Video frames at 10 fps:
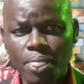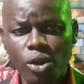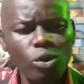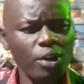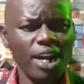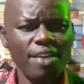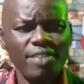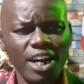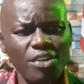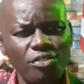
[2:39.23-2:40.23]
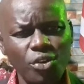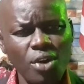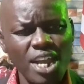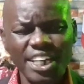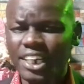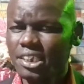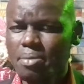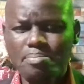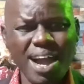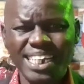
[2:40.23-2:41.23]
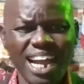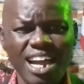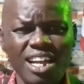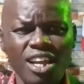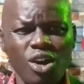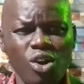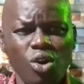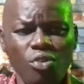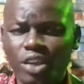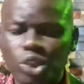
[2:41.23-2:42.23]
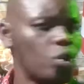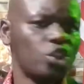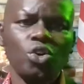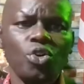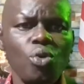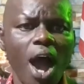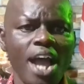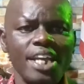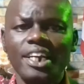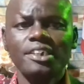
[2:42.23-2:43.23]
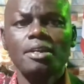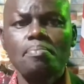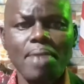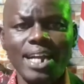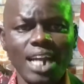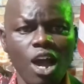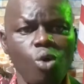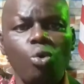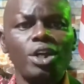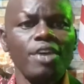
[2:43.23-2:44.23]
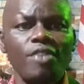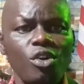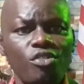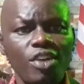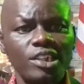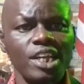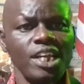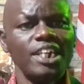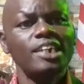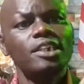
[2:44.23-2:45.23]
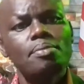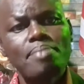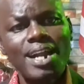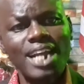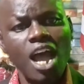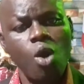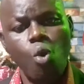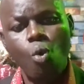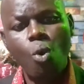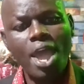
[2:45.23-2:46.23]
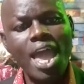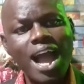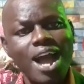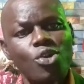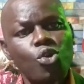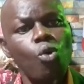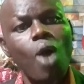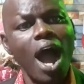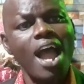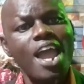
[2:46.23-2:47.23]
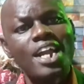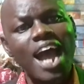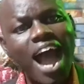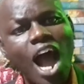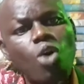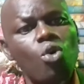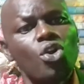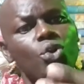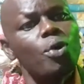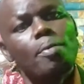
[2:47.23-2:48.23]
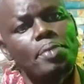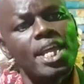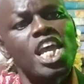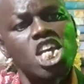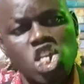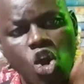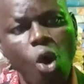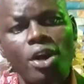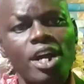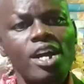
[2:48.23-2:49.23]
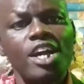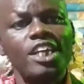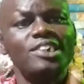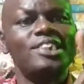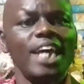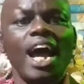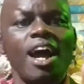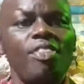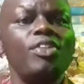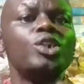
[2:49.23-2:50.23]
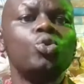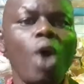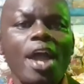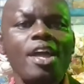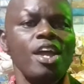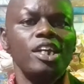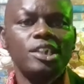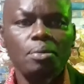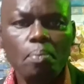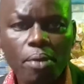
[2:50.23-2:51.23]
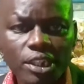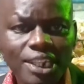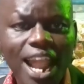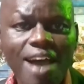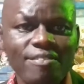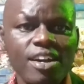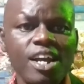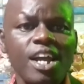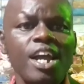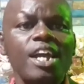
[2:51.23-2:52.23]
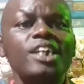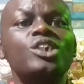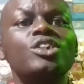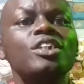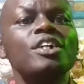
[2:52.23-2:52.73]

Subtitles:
God will never leave you. It doesn't matter the situation you are. It doesn't matter whatever you face. It doesn't matter where you are and how you will be. God is there. This is why his love is